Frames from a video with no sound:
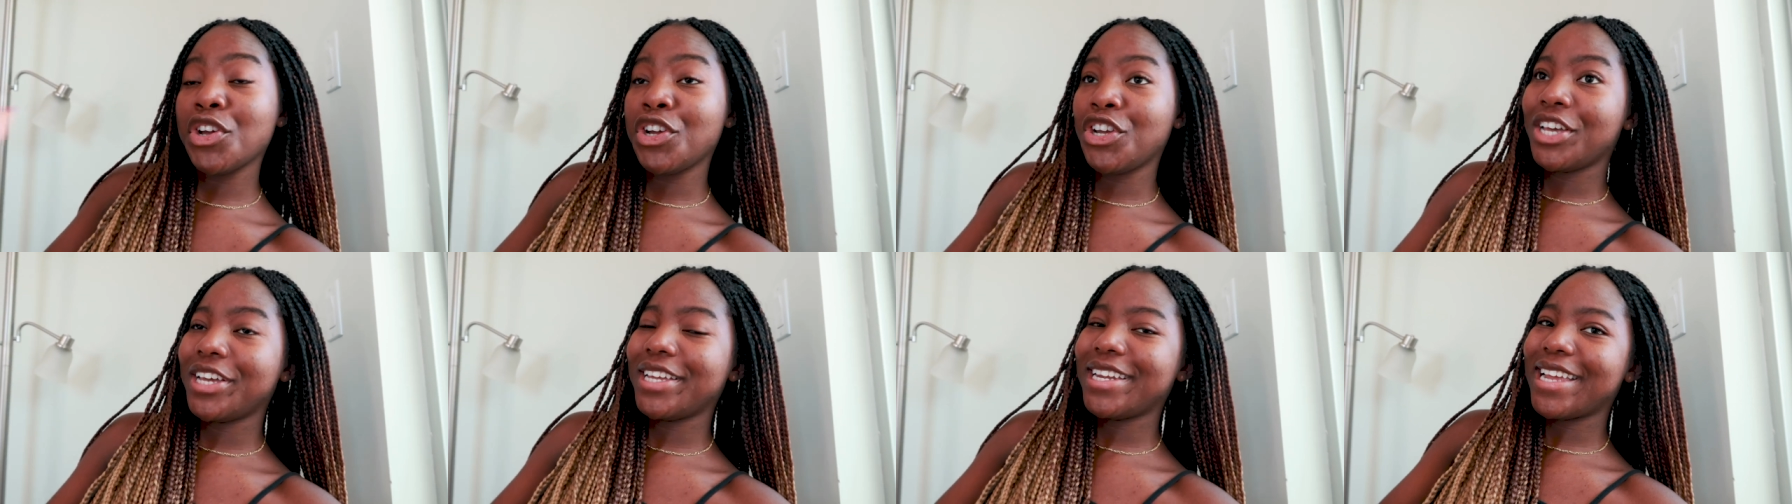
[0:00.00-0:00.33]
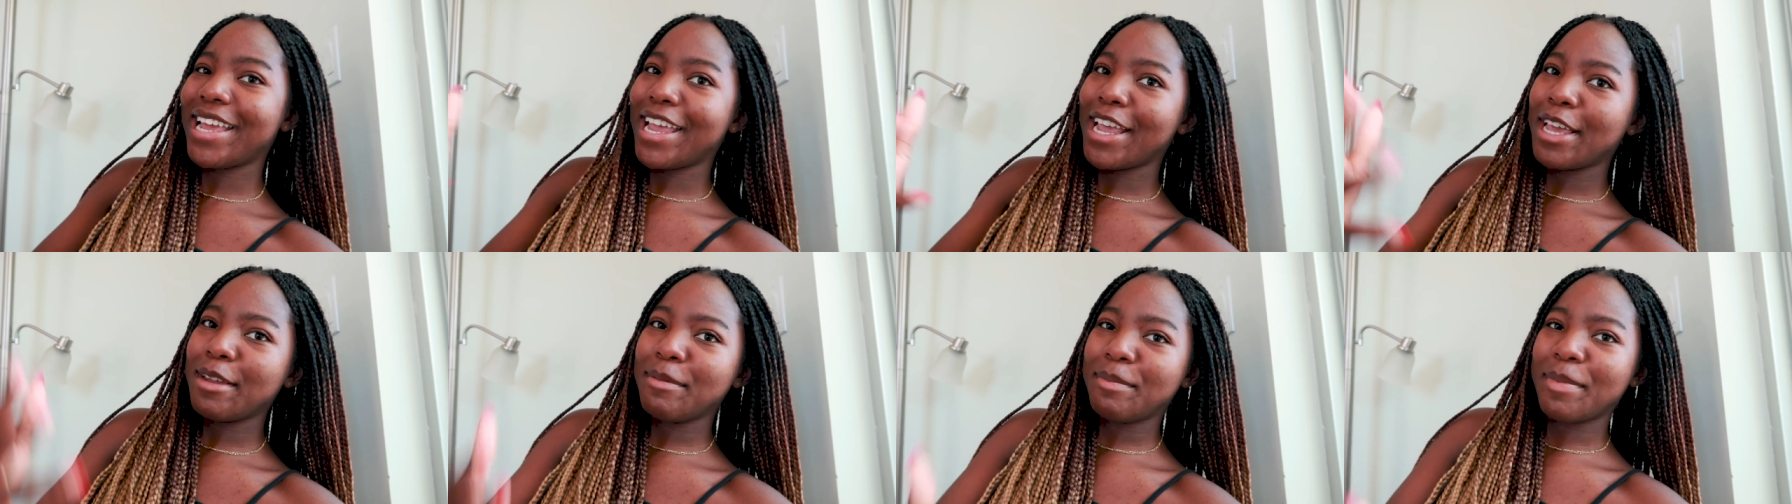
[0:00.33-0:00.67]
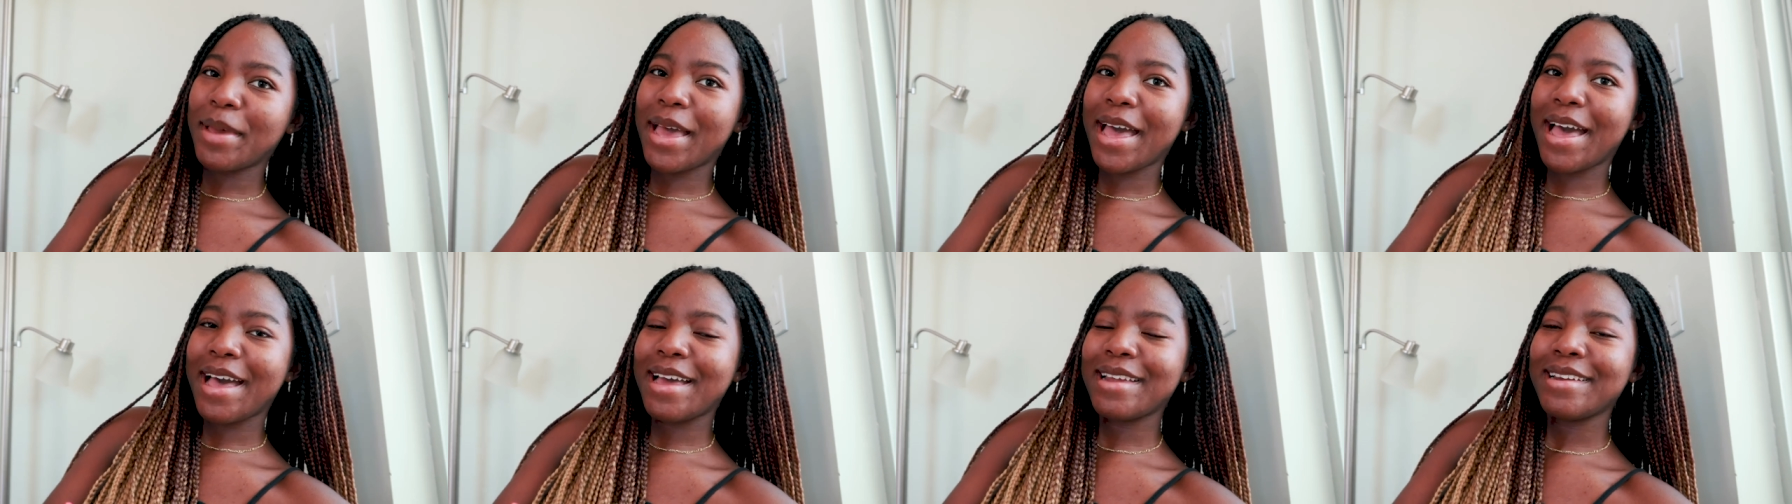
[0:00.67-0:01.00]
good and
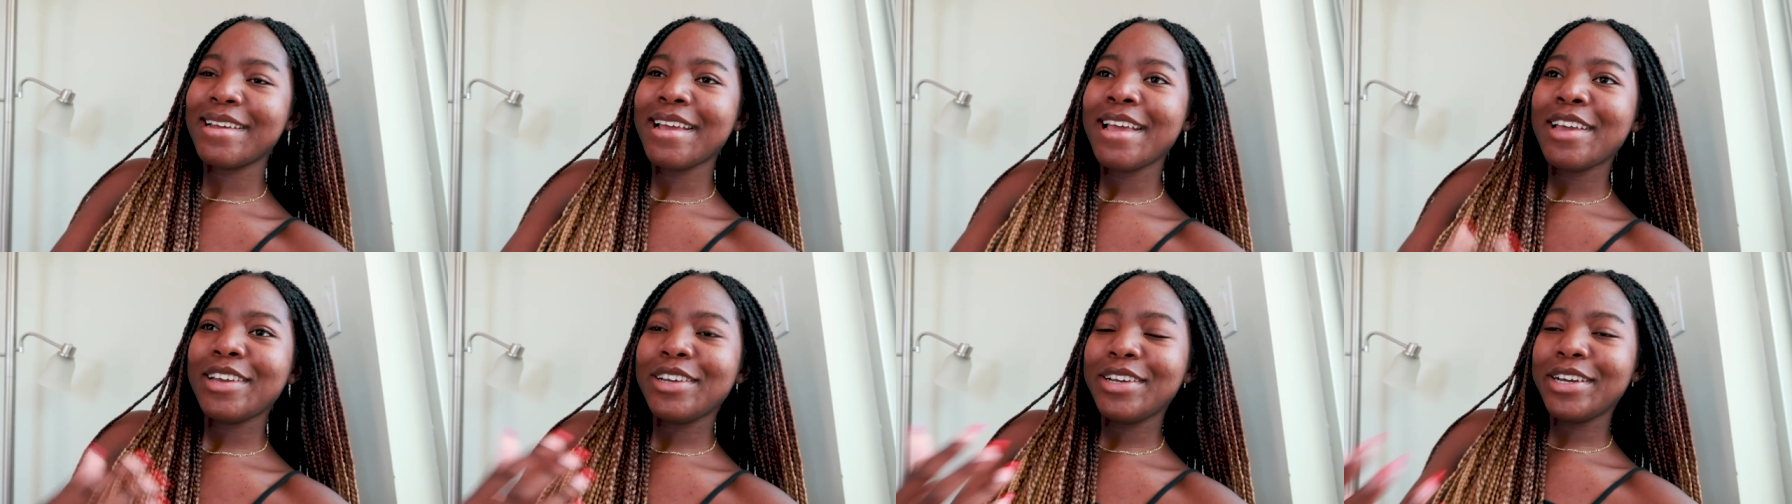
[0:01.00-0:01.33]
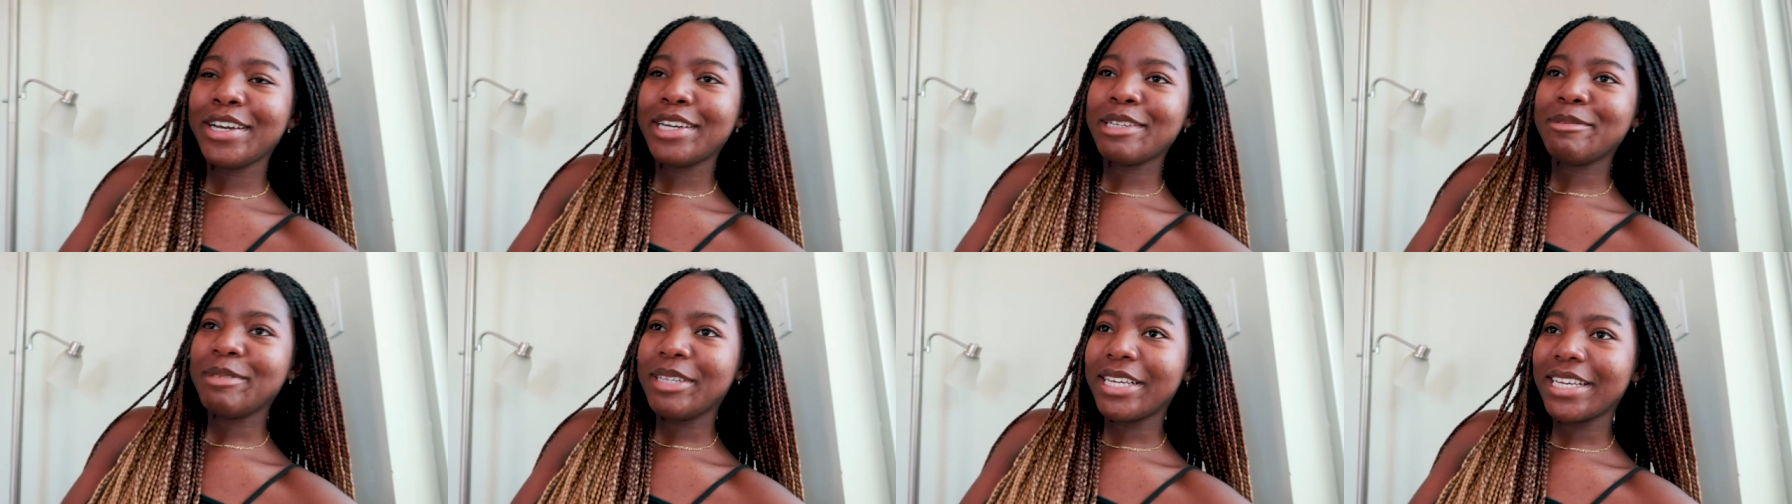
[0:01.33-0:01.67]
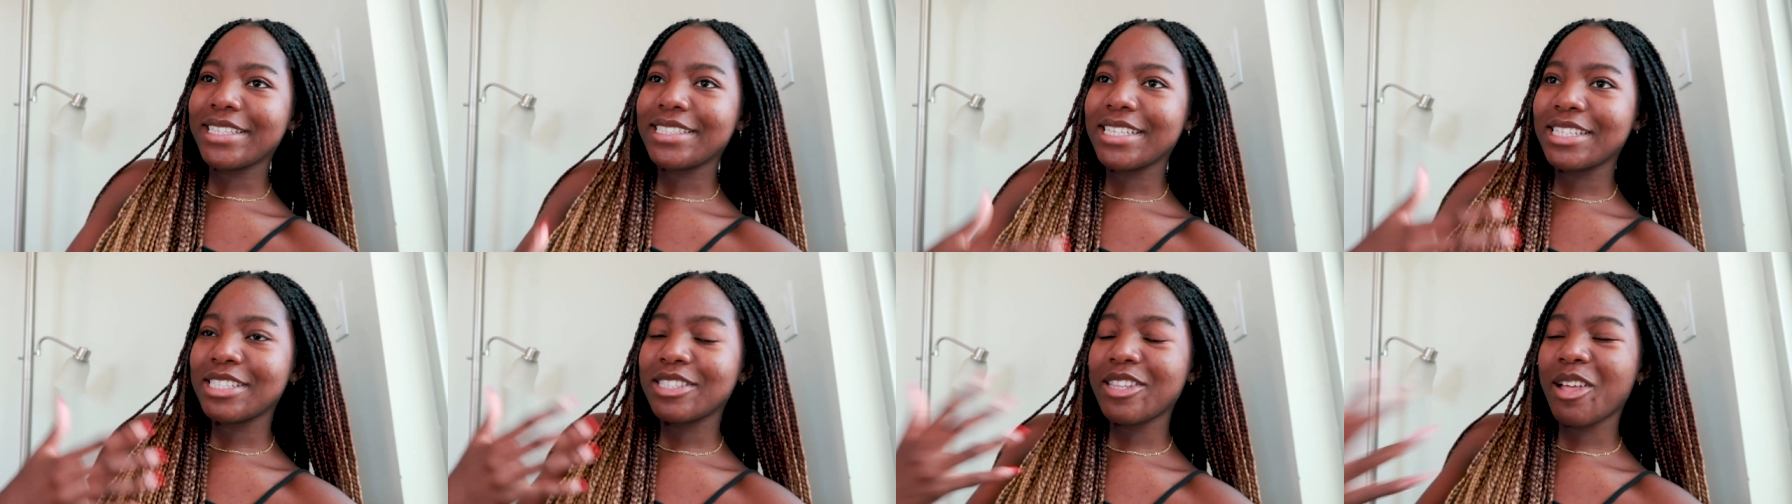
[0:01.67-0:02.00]
bad good
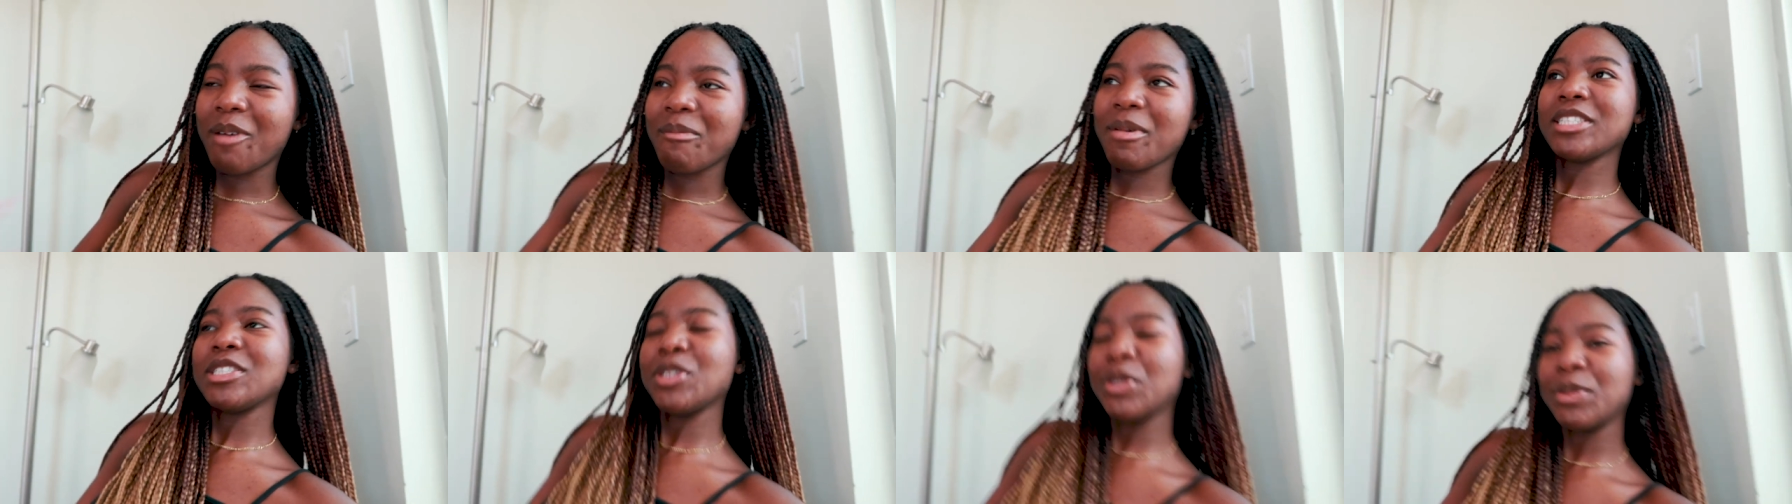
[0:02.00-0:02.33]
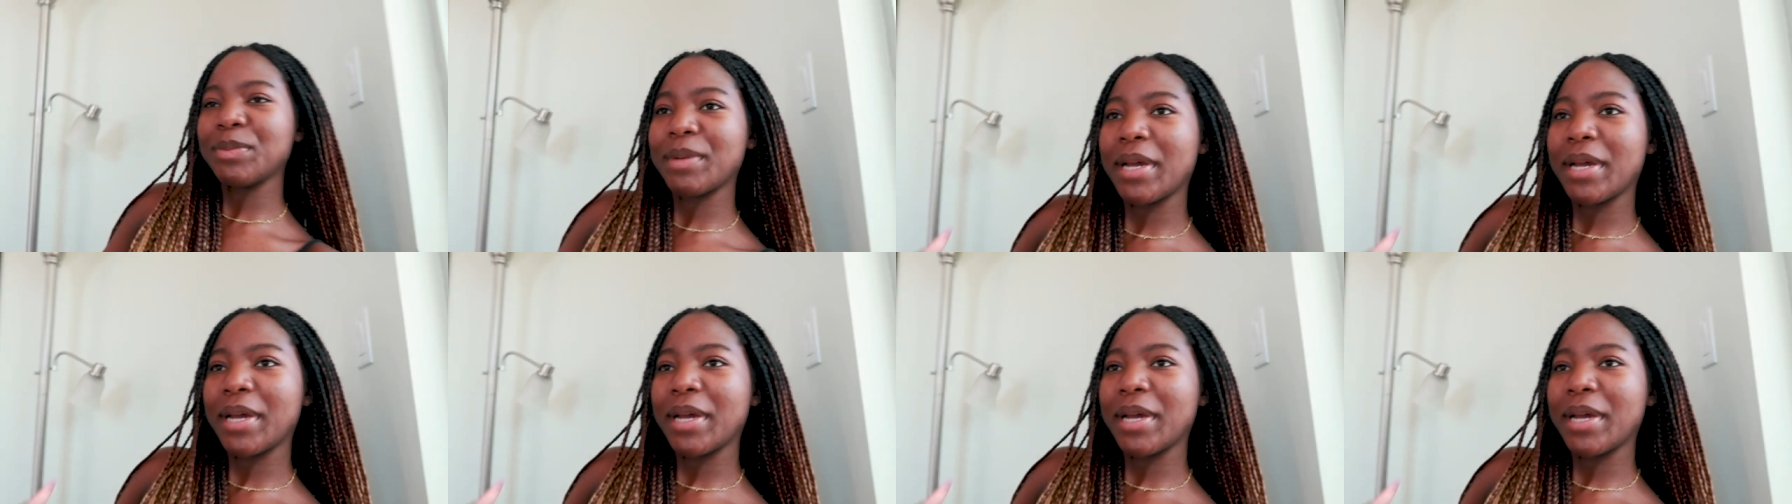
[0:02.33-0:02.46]
because it's not messing